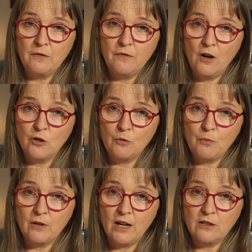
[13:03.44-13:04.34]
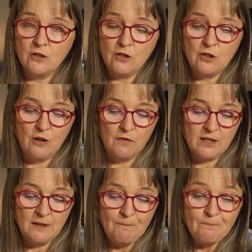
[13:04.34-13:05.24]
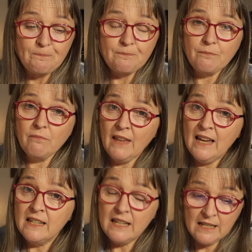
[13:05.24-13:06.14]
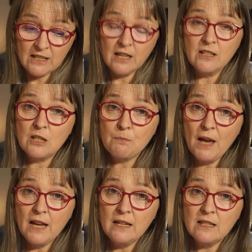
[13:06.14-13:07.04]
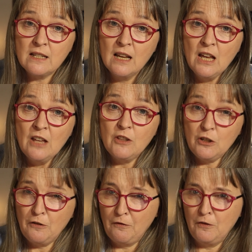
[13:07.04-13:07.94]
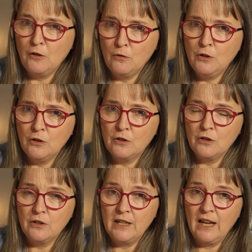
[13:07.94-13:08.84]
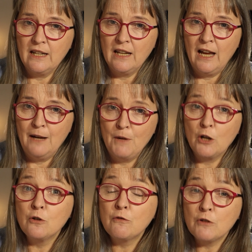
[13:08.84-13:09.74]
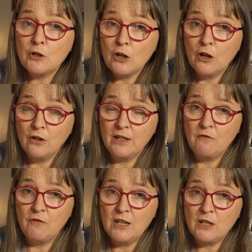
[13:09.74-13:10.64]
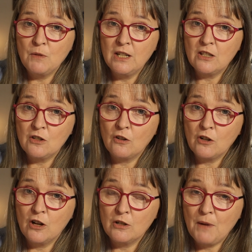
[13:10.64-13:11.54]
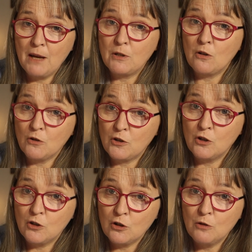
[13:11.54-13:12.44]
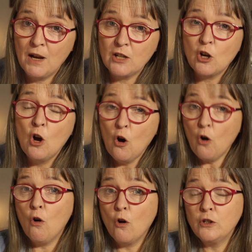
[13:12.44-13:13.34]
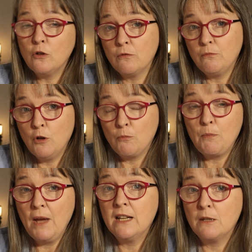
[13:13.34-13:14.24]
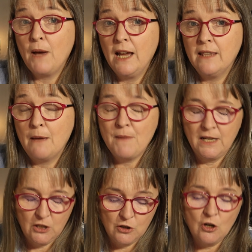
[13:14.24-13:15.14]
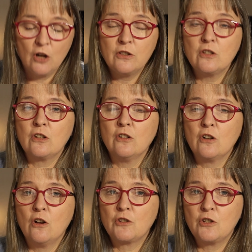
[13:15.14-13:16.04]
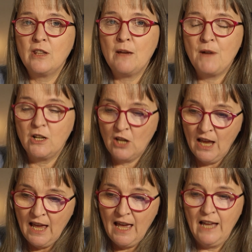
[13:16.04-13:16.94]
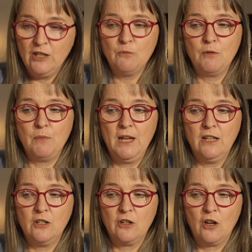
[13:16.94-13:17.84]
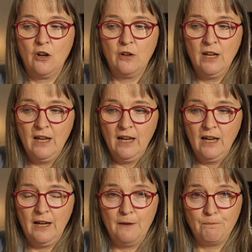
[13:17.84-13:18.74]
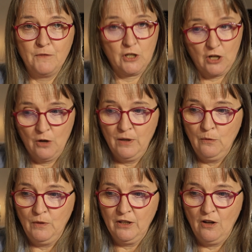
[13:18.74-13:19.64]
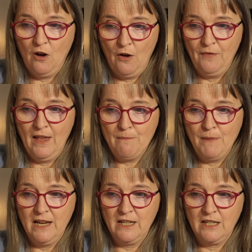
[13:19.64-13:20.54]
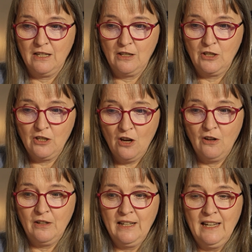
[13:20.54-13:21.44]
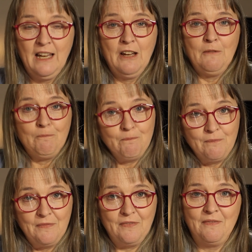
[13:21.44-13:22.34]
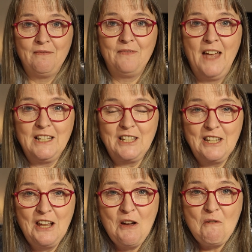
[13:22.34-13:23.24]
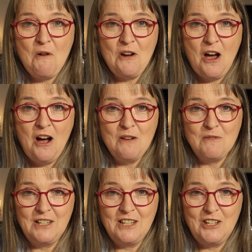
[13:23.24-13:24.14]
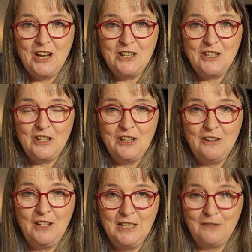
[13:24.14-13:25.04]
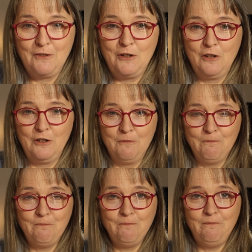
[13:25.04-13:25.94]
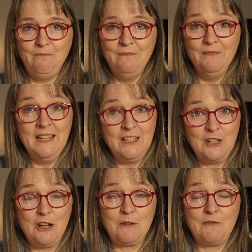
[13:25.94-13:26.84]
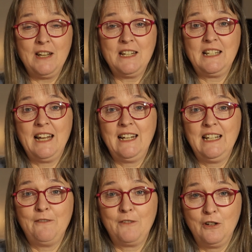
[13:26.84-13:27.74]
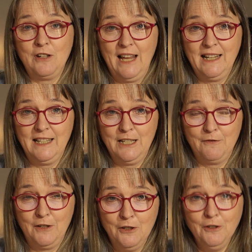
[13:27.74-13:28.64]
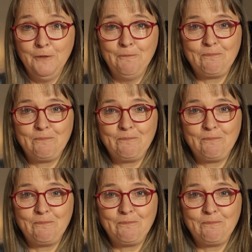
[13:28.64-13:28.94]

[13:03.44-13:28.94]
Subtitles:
find your product and service? And is it a space that you feel you could get a good return on investment? It's not going to perhaps cost you too much, or you're prepared to pay that money. You know that it's going to cost you that much, and you're prepared to go in with it on that basis. So that's what I would suggest is for you in terms of understanding if Google Ads is for you.